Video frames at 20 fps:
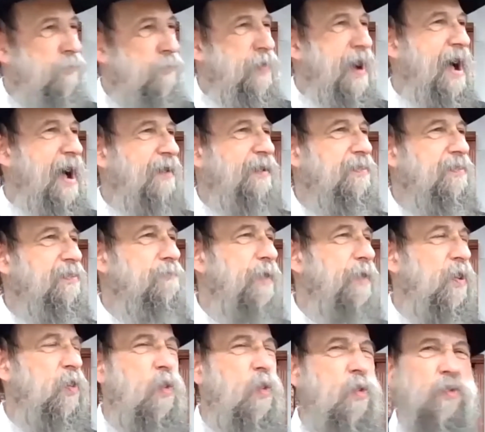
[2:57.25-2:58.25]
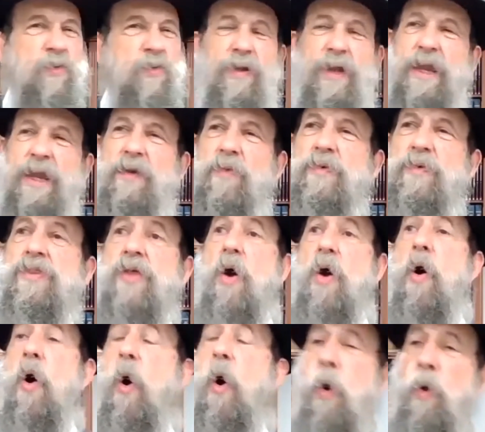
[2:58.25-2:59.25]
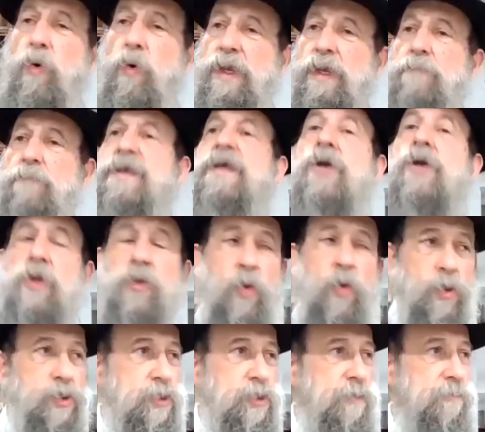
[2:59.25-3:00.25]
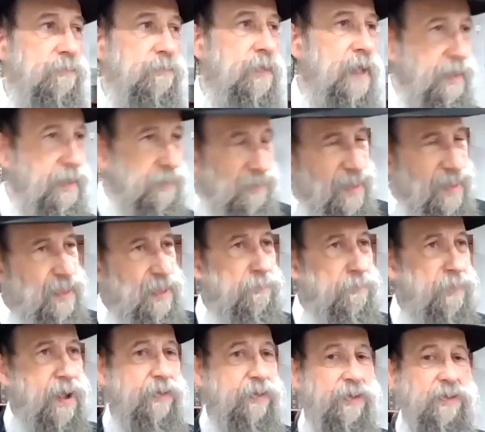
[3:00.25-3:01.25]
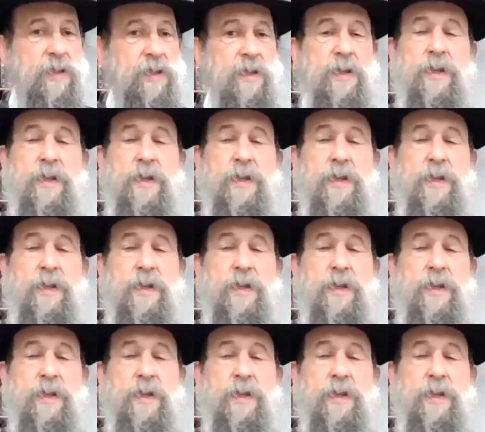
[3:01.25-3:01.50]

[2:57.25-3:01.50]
How does it belong together with holy, be Kedoshim? And think about it.